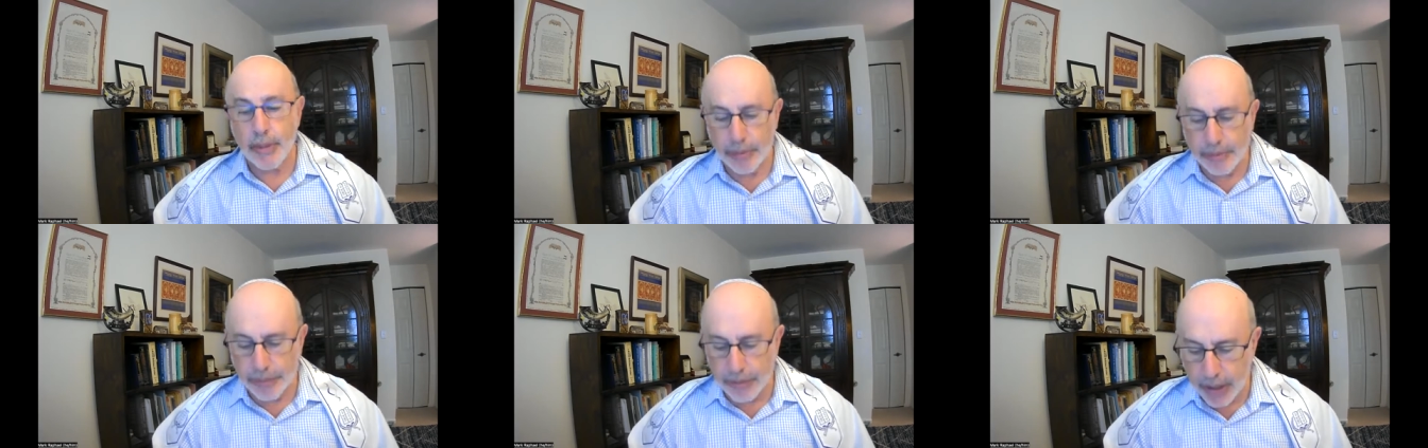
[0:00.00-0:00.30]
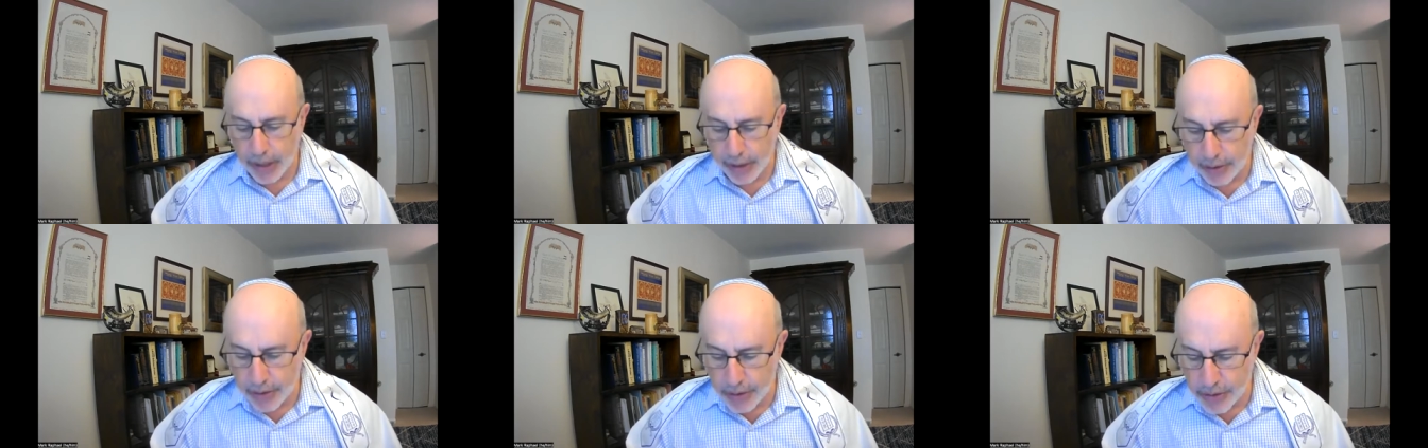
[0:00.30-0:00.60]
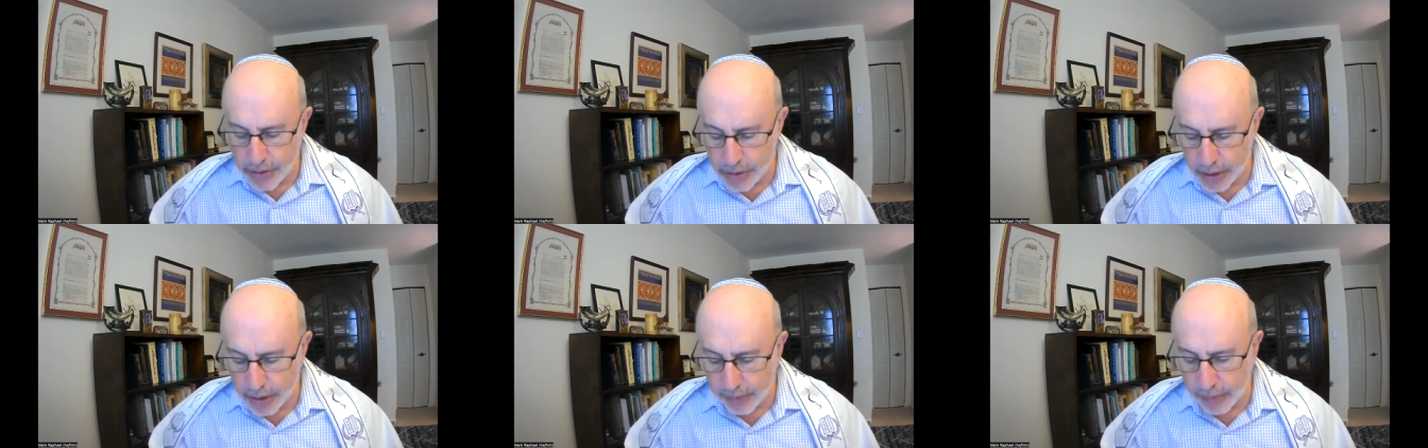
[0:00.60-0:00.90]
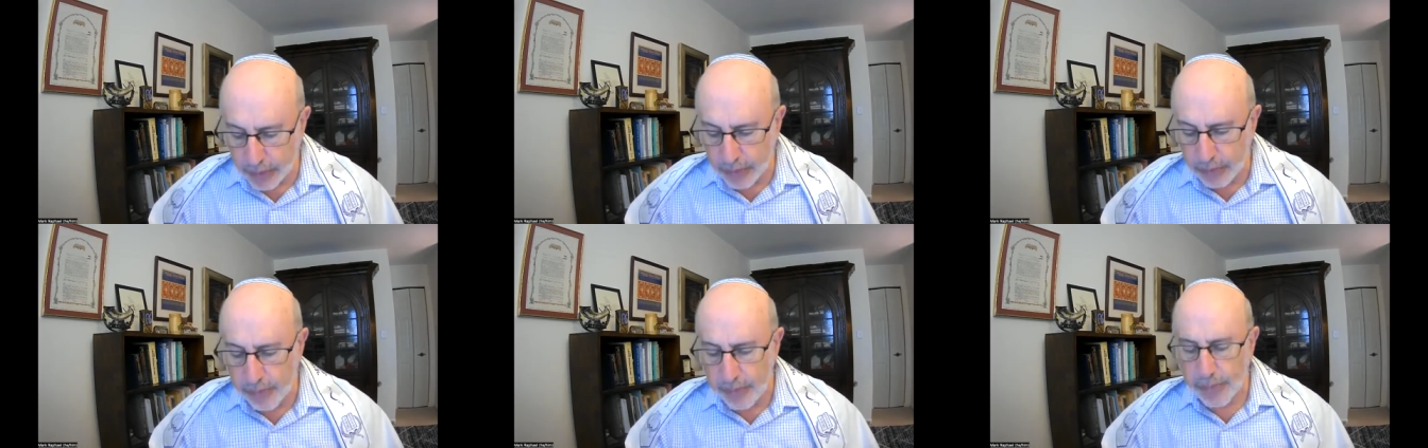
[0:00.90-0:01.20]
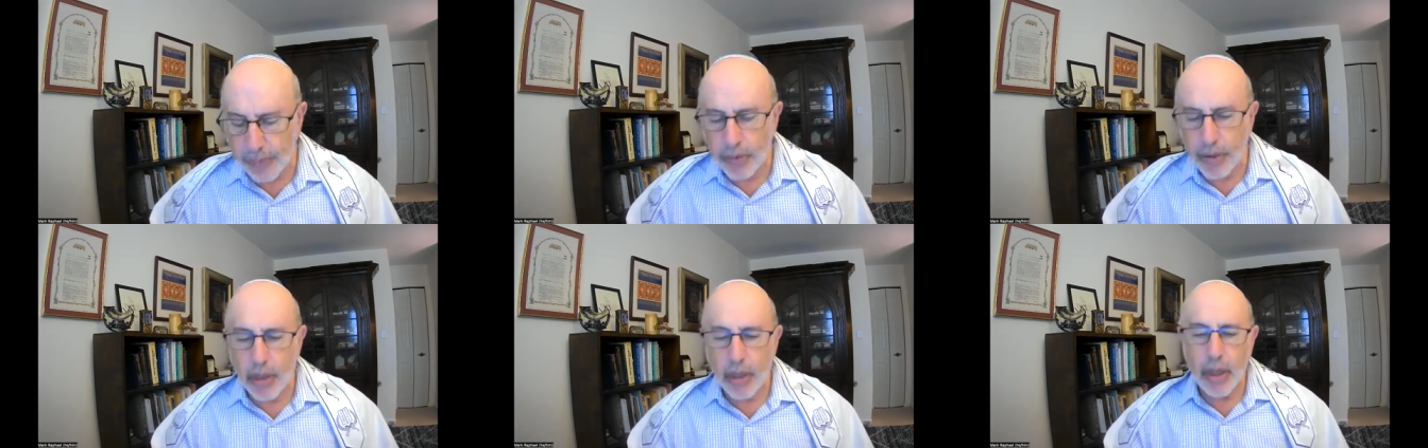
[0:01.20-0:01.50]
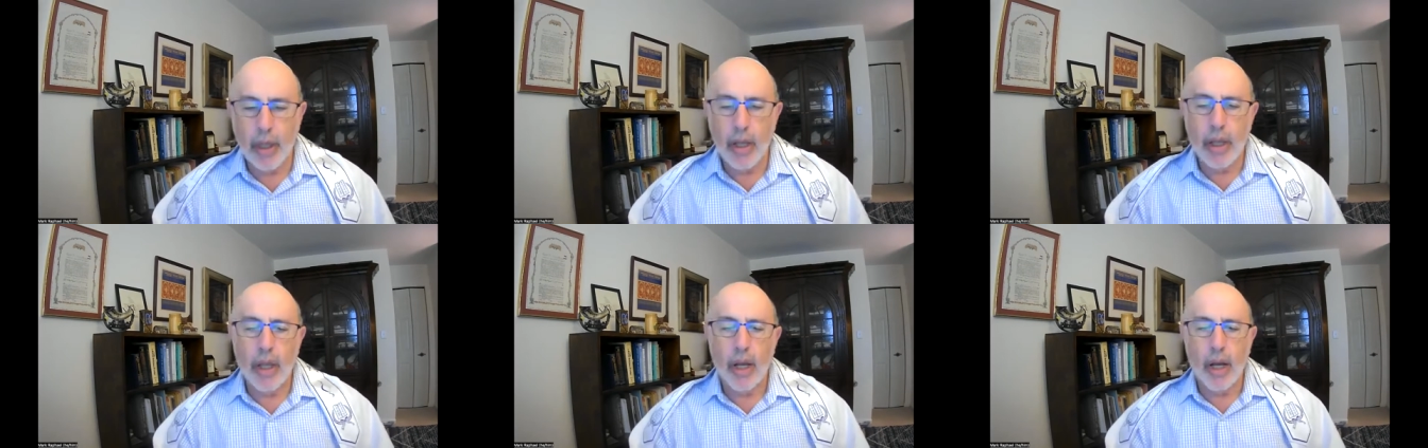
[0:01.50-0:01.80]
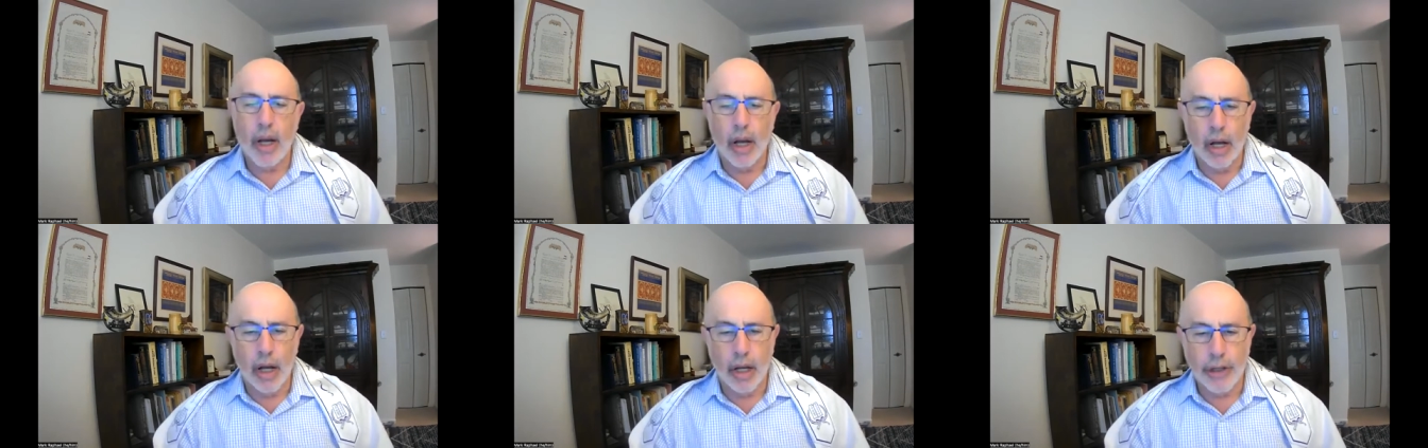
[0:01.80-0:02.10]
of 97.
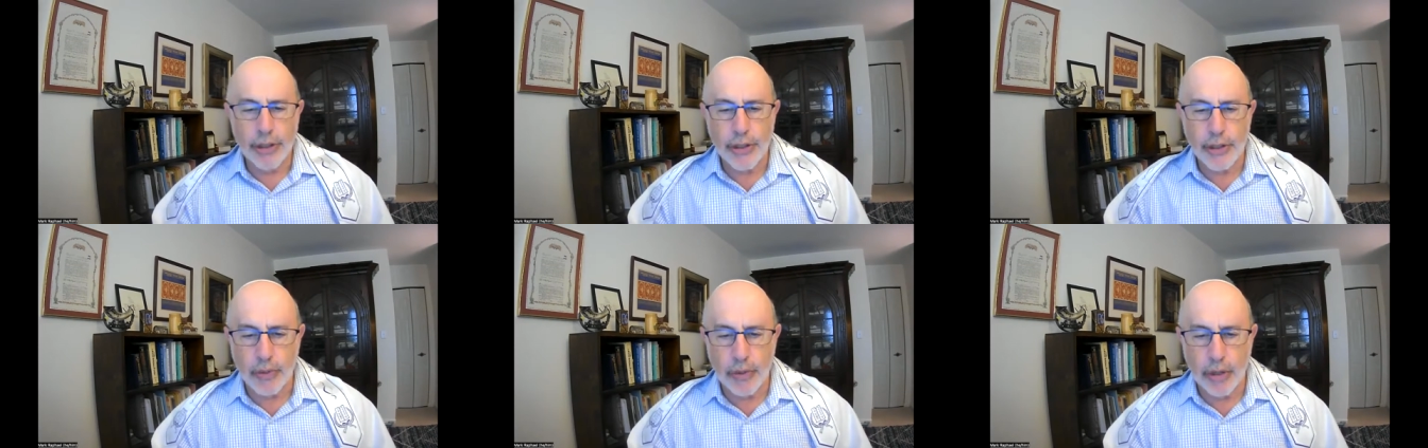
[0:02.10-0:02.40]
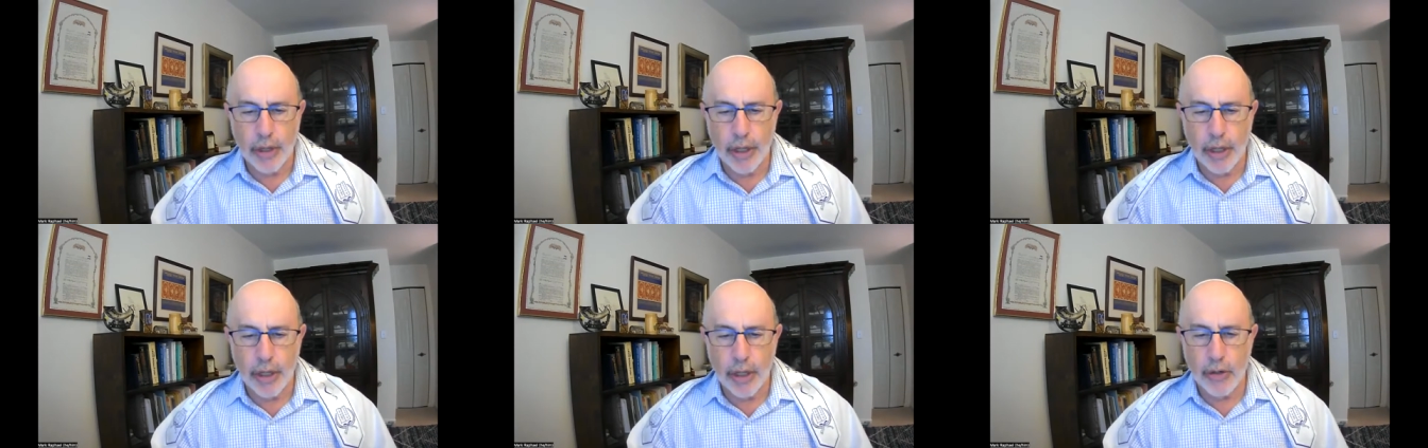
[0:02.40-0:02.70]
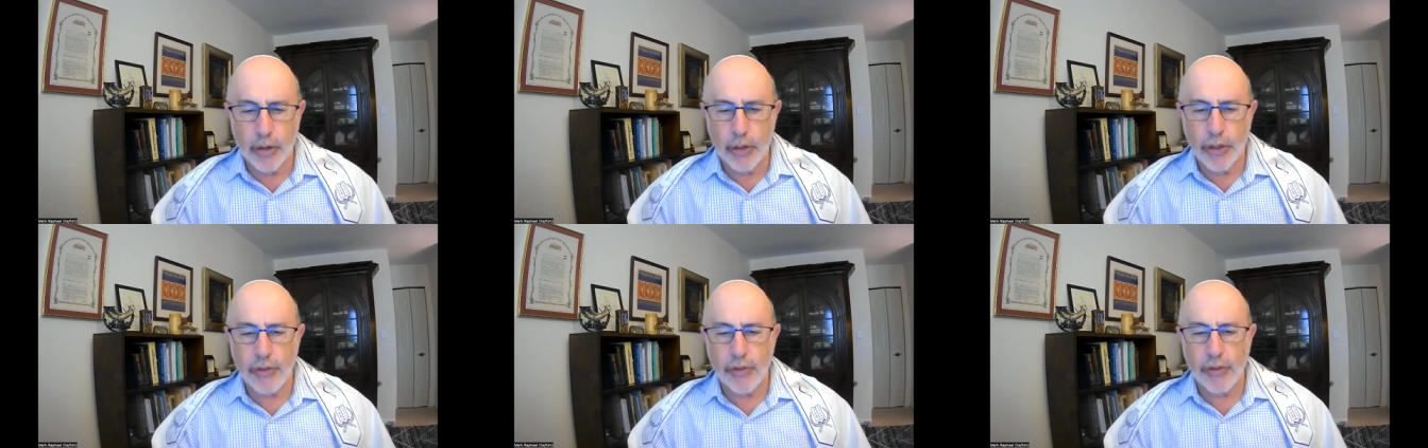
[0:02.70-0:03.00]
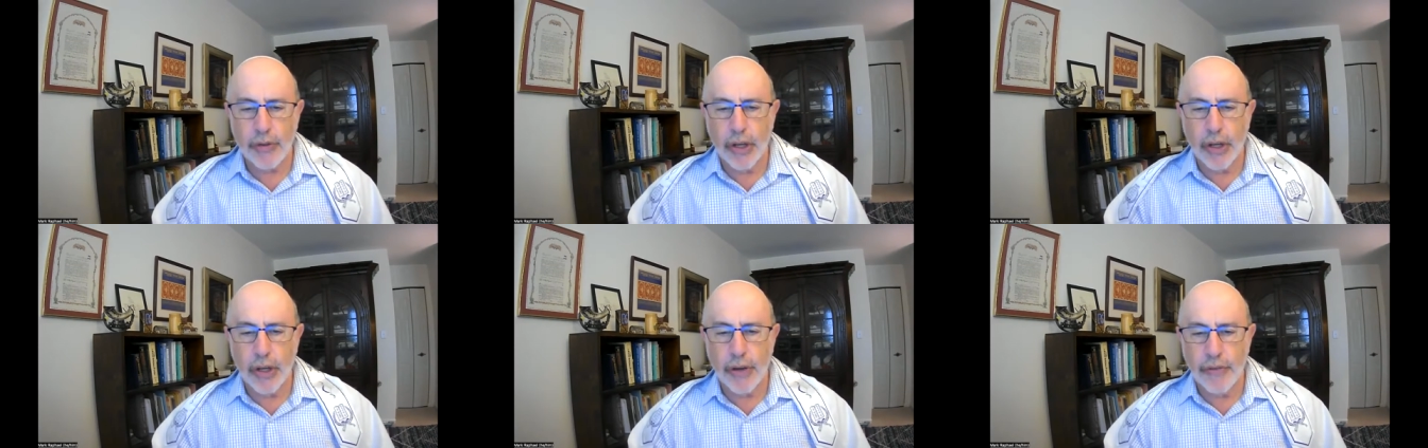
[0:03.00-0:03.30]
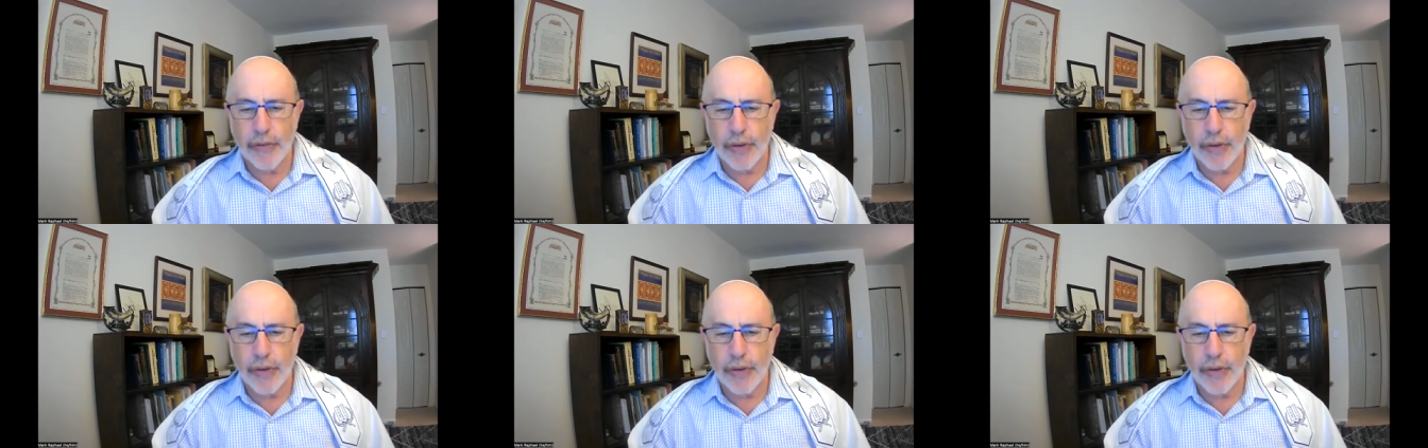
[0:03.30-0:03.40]
Ashrei Oshvei